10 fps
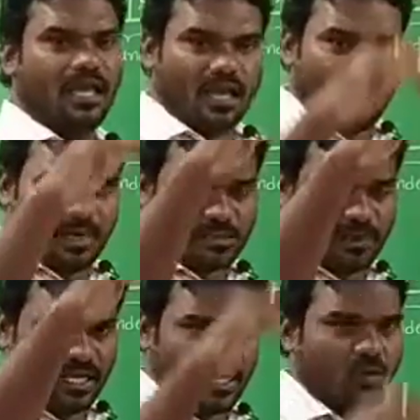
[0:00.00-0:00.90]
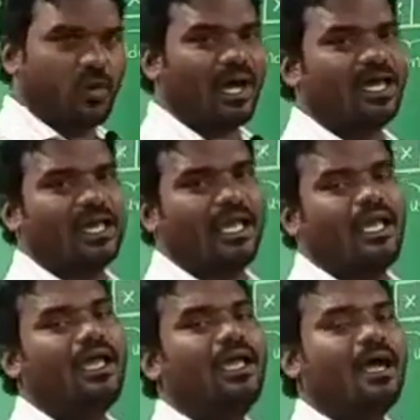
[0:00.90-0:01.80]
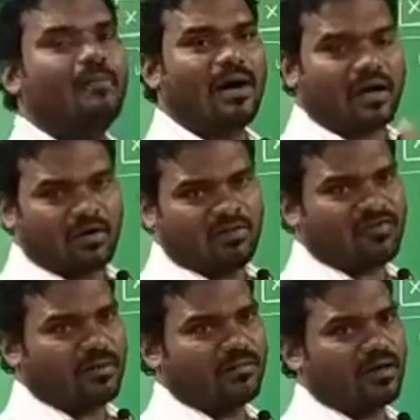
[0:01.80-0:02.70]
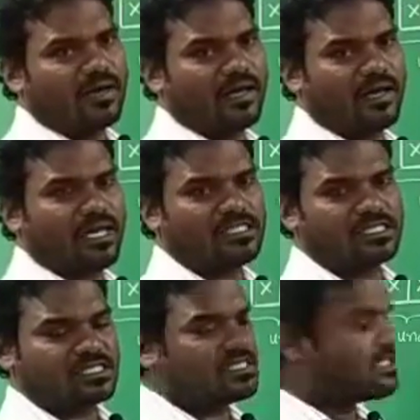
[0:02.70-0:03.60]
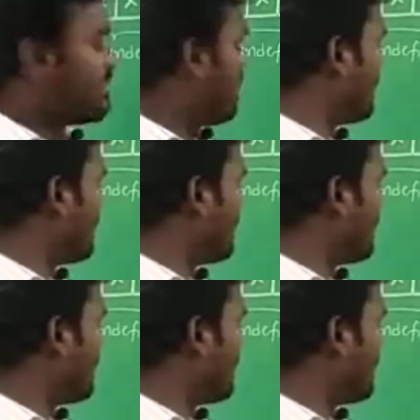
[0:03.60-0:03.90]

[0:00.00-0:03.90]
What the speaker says: MSB require a borrow from next 16-bit